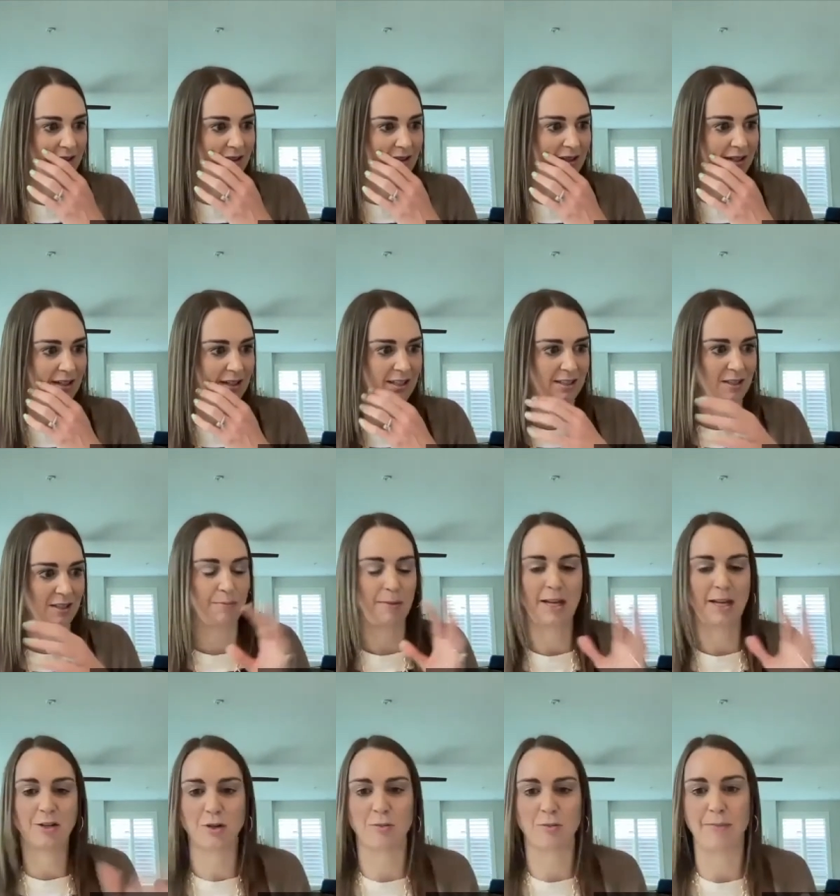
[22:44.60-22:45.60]
it's a
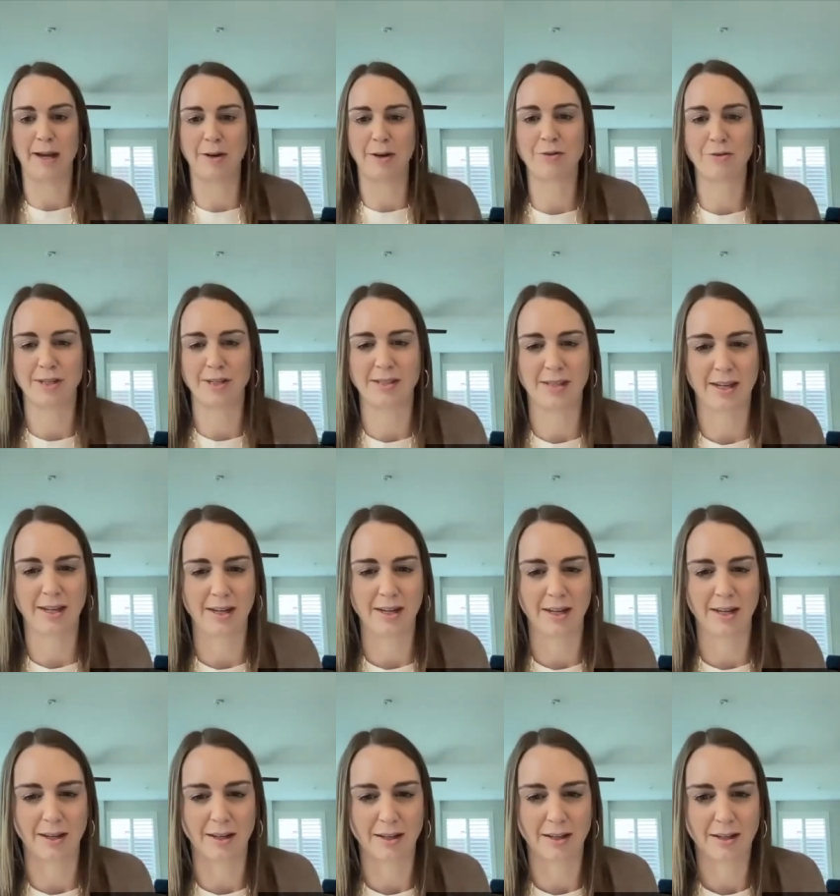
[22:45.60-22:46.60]
major boundary
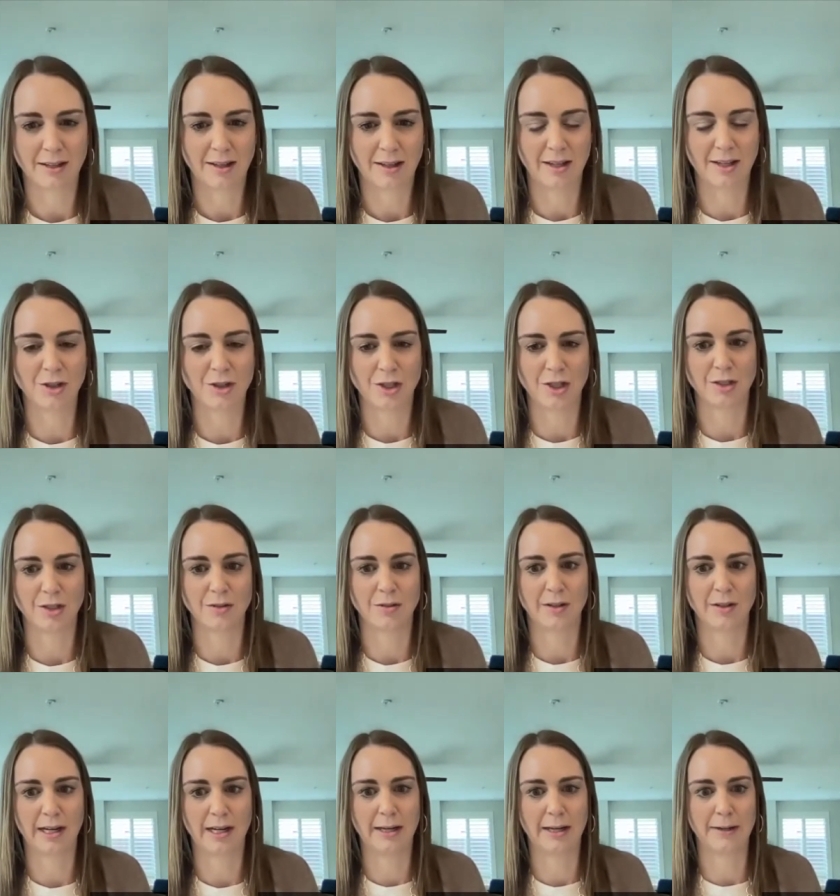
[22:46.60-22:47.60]
setting issue
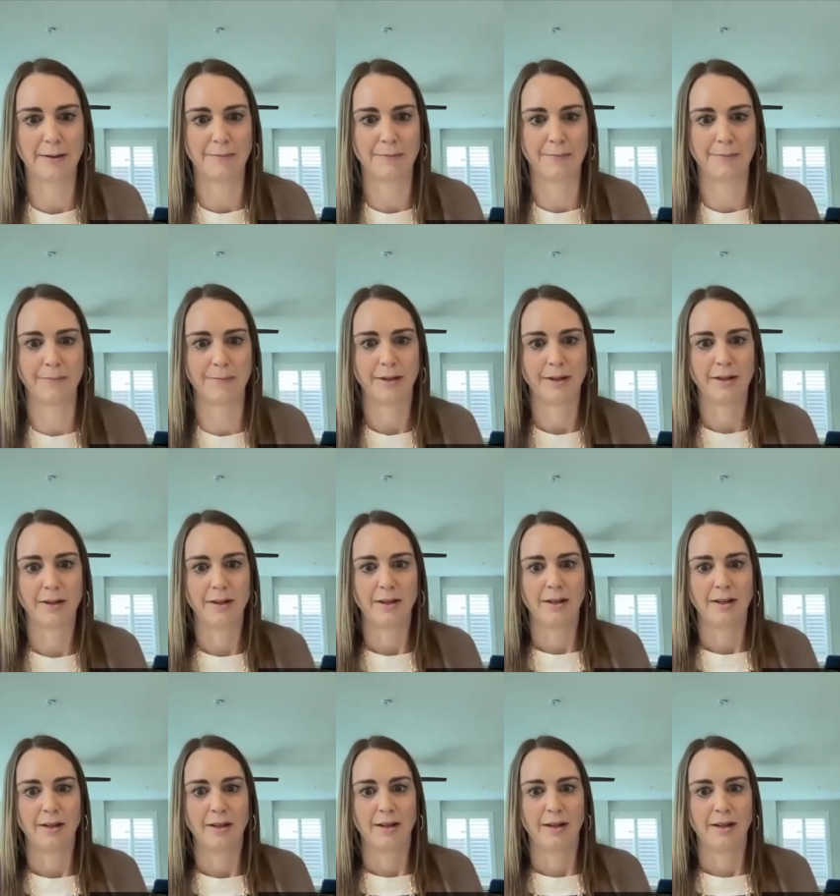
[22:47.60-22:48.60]
yeah. um,
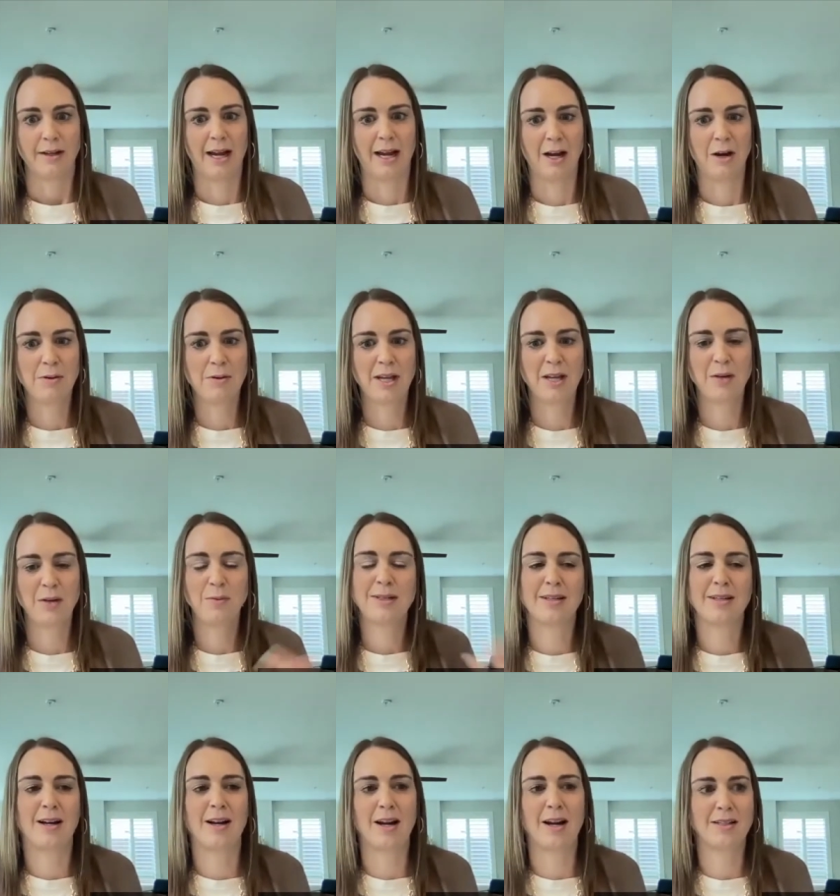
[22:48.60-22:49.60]
how can
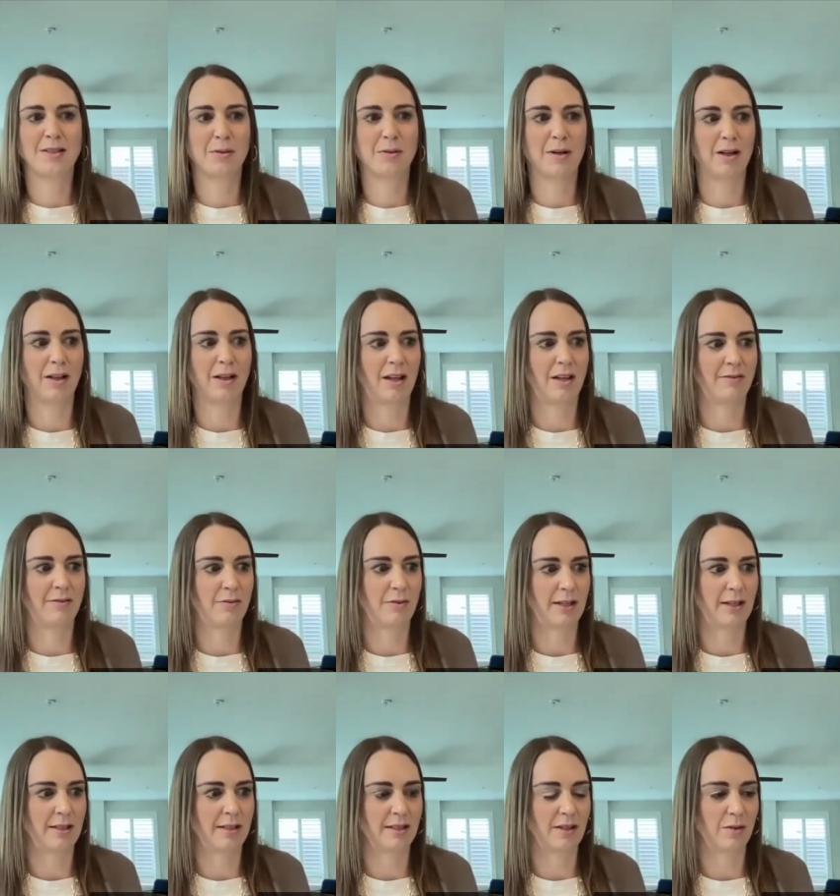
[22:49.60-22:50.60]
we talk to our loved
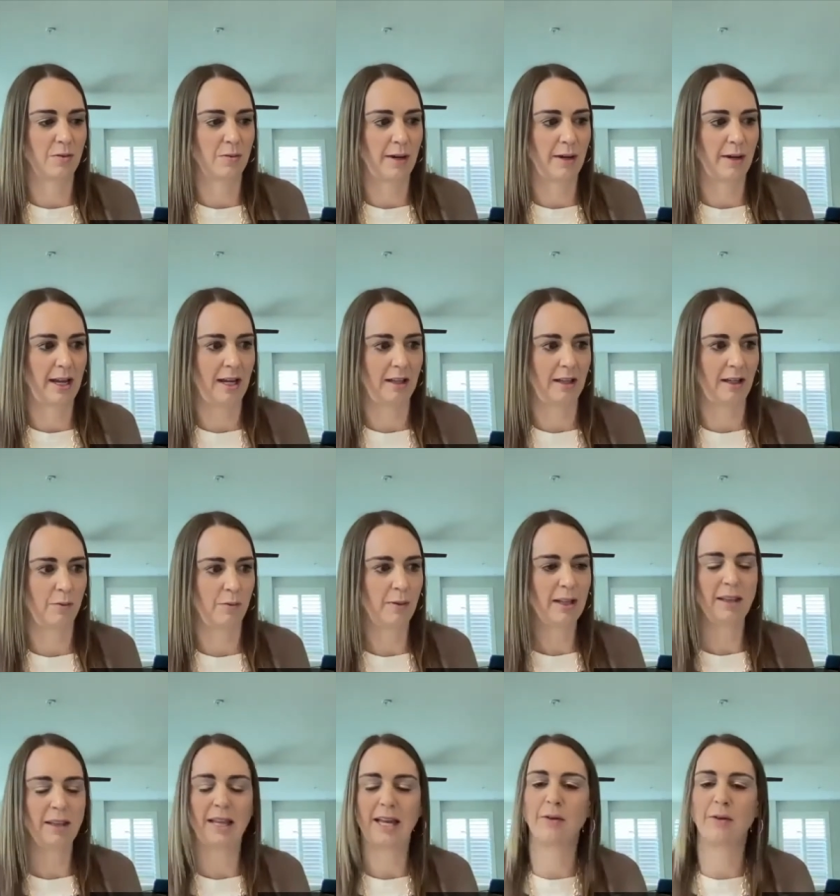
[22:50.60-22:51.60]
ones in a way like
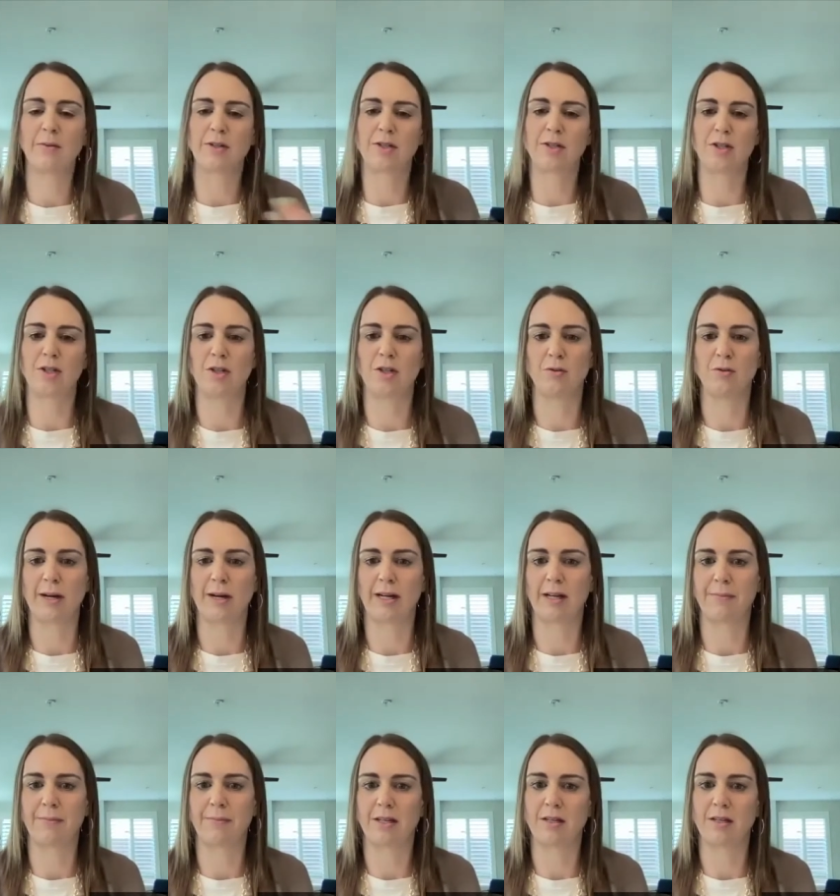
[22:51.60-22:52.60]
what language do you
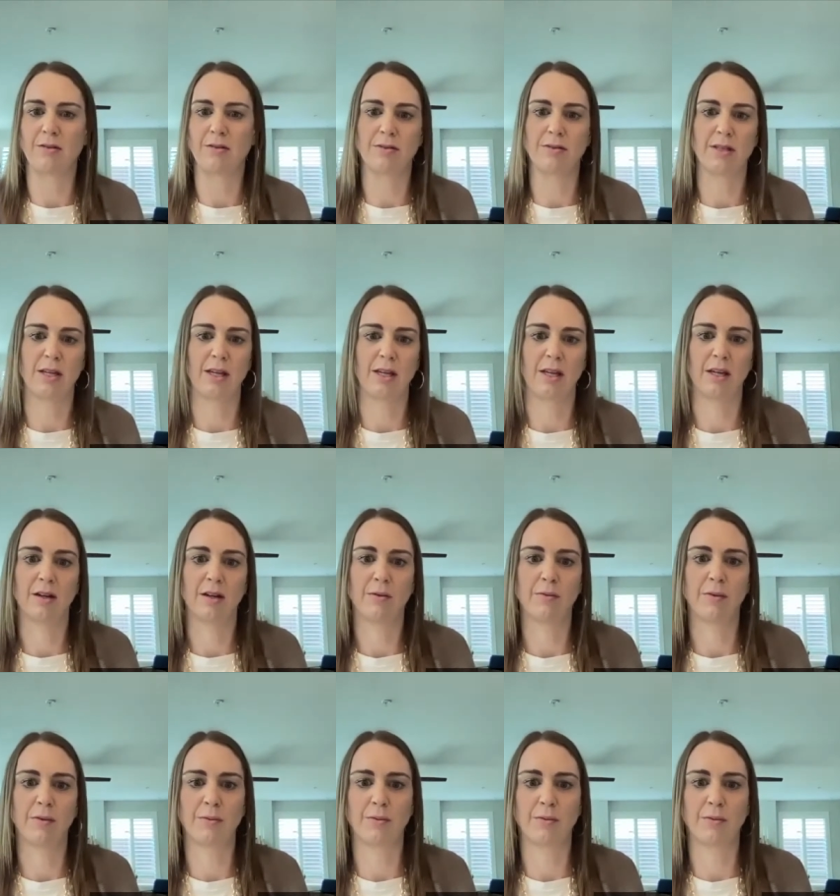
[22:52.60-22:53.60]
recommend using
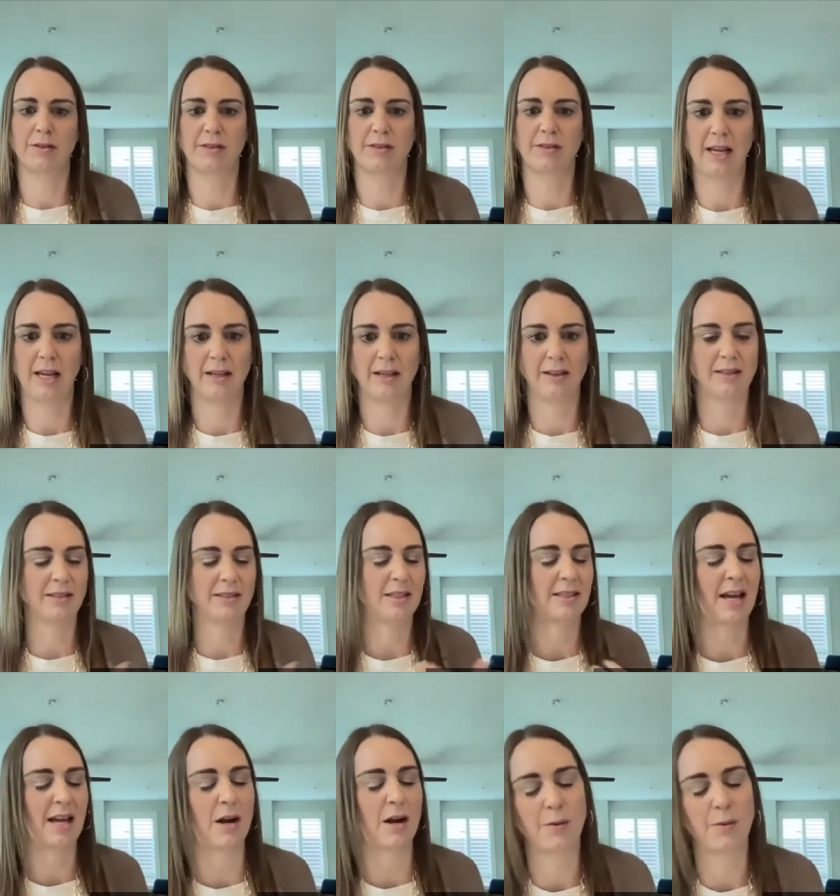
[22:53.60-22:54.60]
when we're saying this
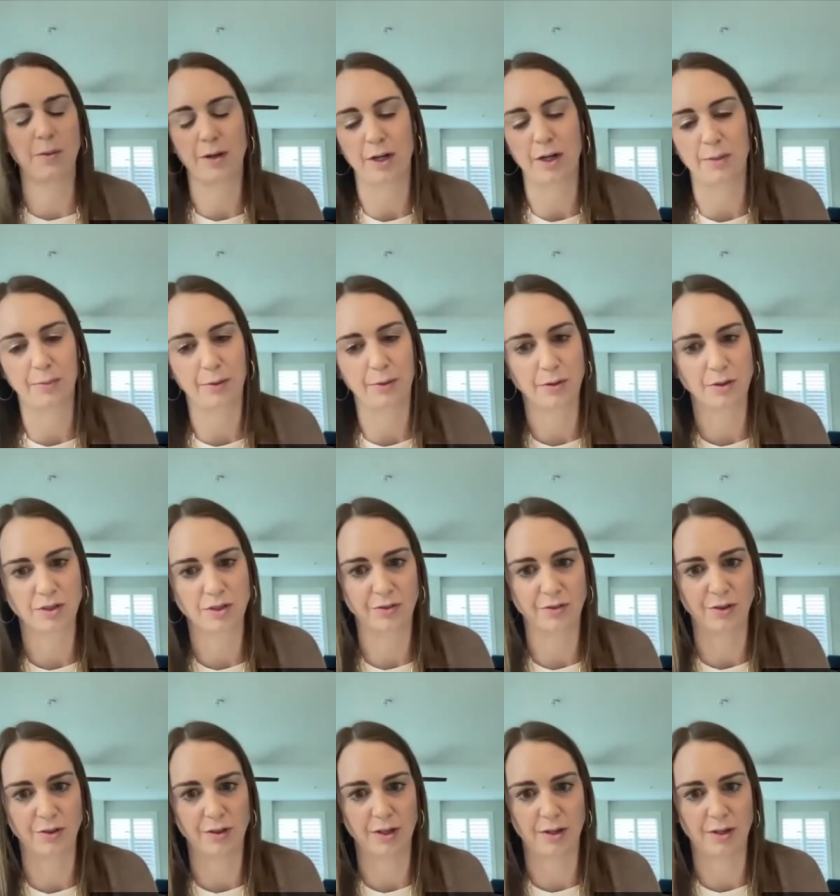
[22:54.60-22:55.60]
is how we want to approach
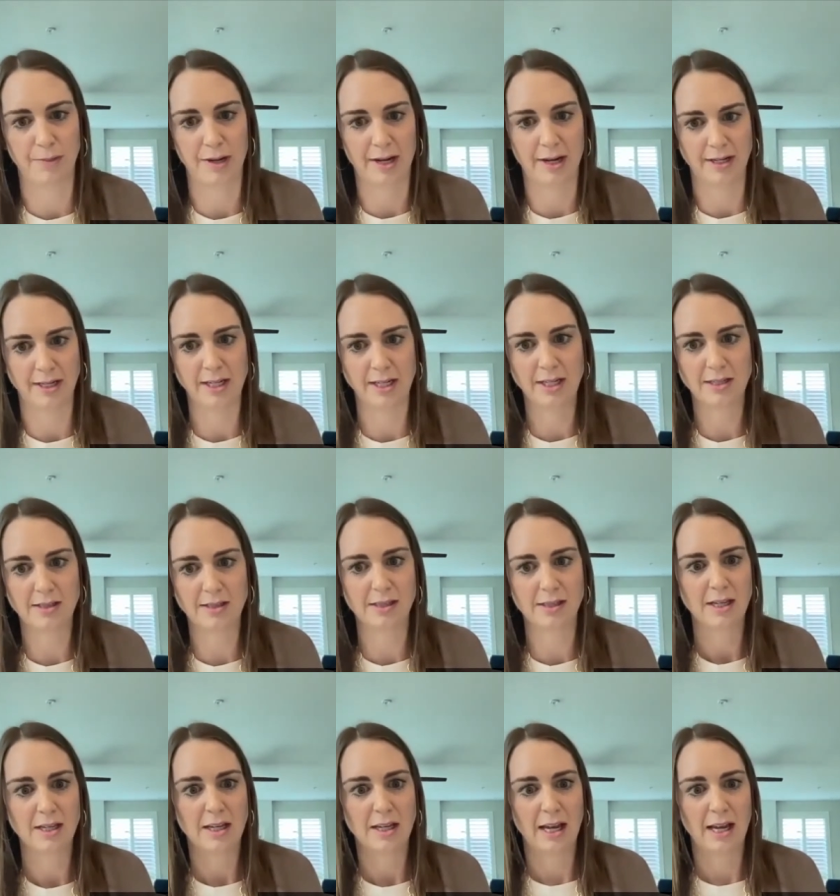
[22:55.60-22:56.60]
food and bodies
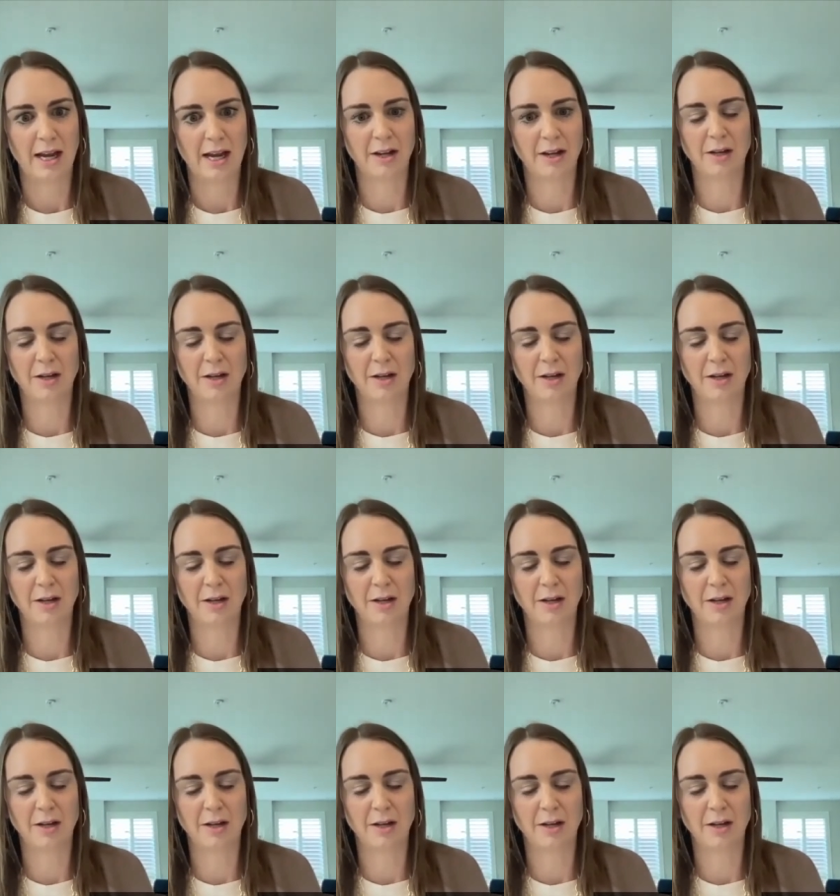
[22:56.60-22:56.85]
yeah.